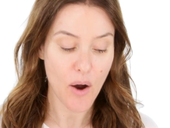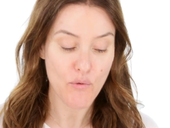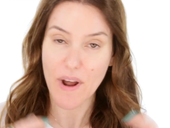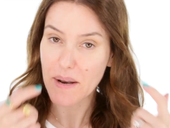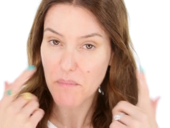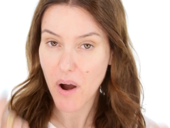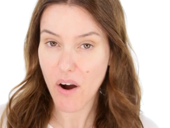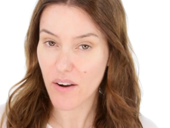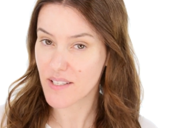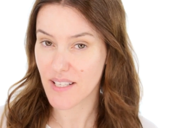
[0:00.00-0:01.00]
red
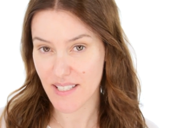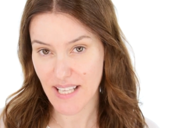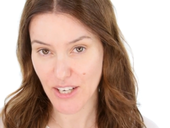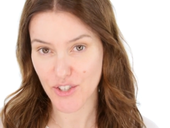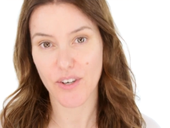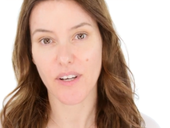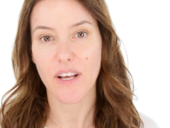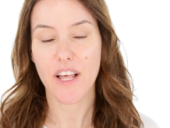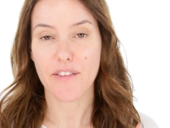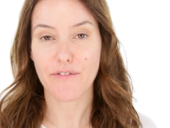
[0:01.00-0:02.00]
marks etc
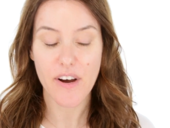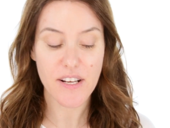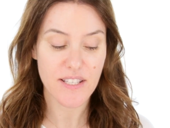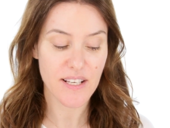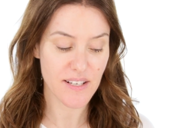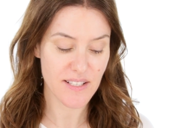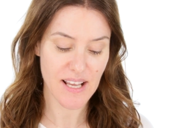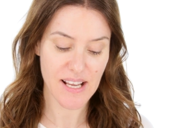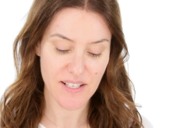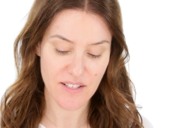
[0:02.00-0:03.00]
the first thing i'd
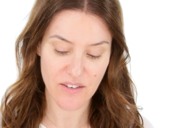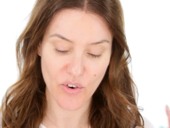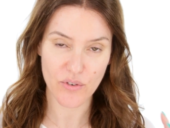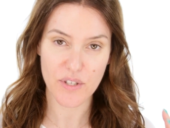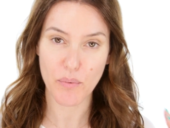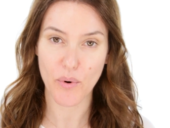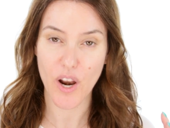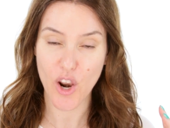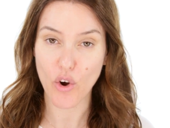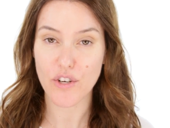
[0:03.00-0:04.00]
say is not to put a
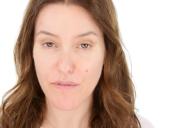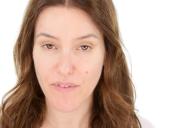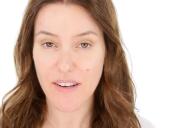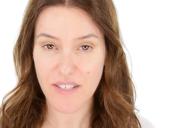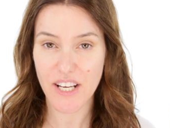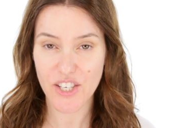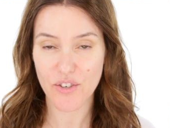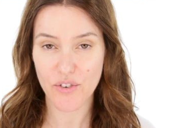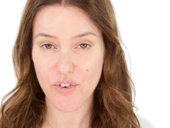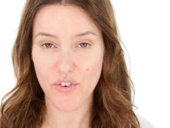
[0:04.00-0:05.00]
lot of foundation
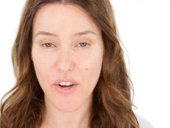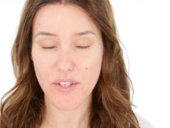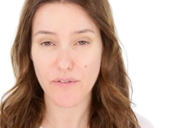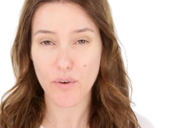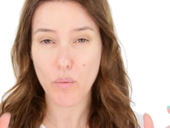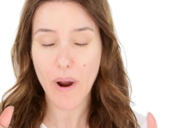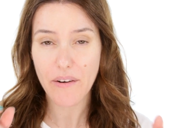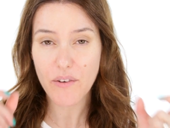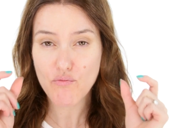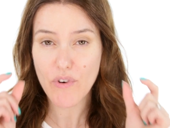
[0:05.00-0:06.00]
on your nose if you're
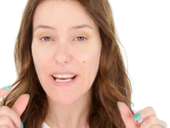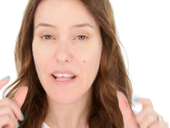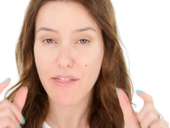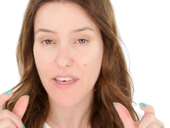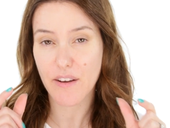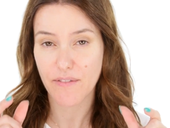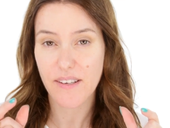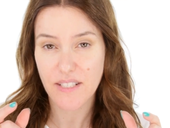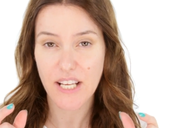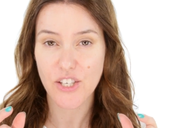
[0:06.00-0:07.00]
wearing really thick
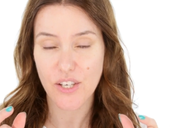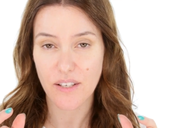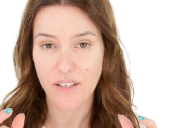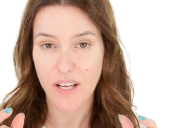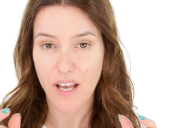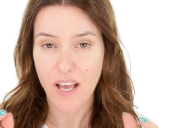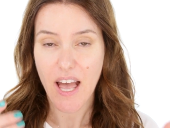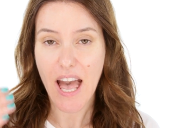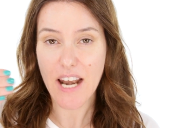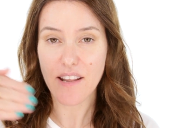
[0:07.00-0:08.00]
foundation
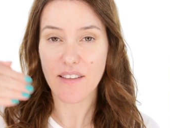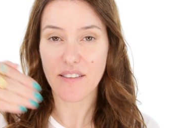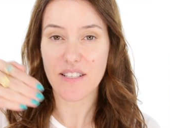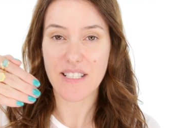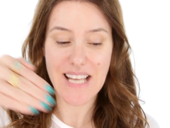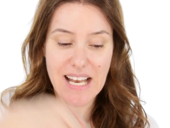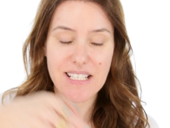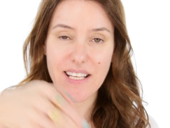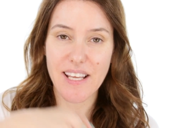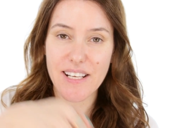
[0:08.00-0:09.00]
anything that's
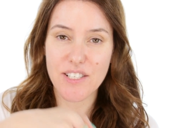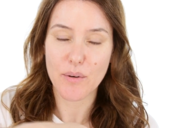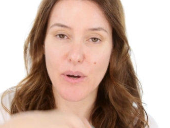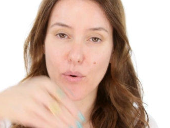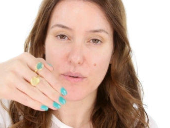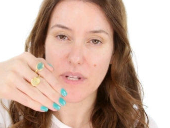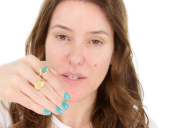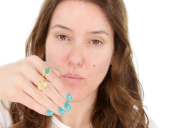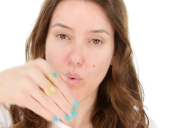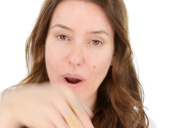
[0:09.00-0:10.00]
denting into it or
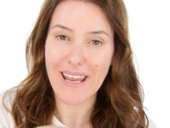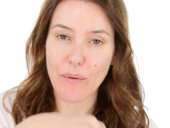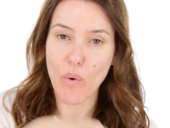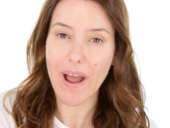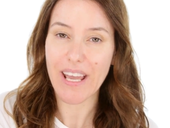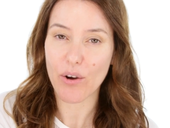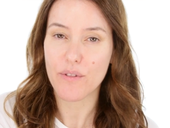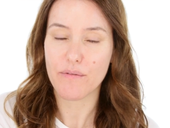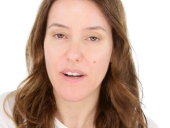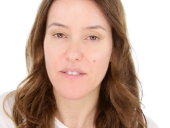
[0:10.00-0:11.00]
that's weigh- weighing on
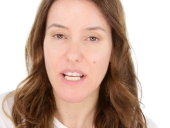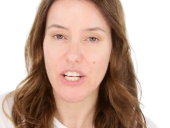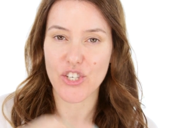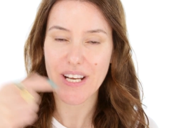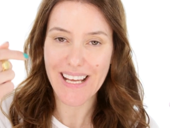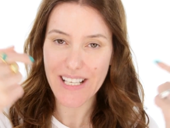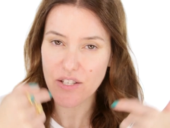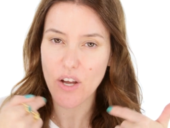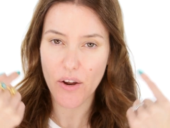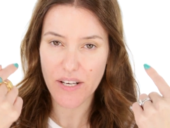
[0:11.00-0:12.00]
the foundation is
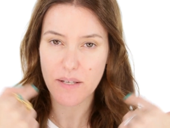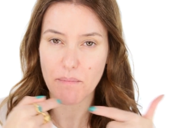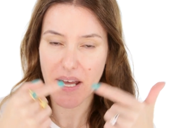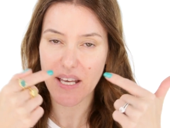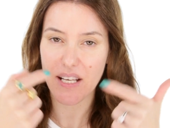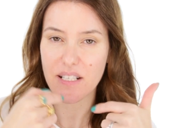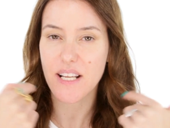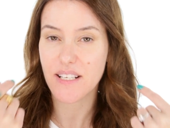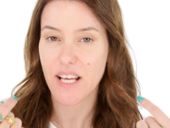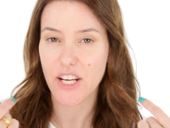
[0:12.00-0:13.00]
going to make
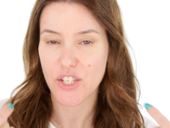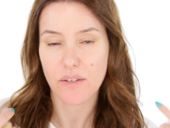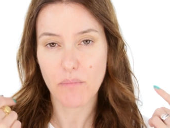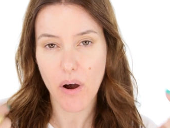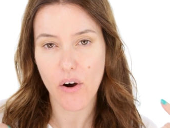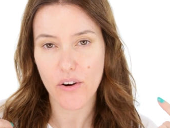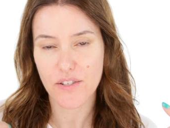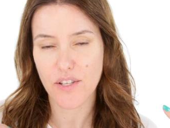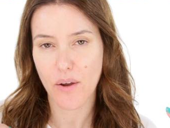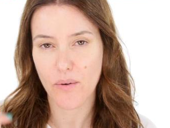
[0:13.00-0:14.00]
indentation
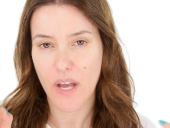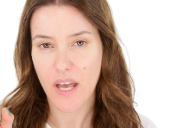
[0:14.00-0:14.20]
marks so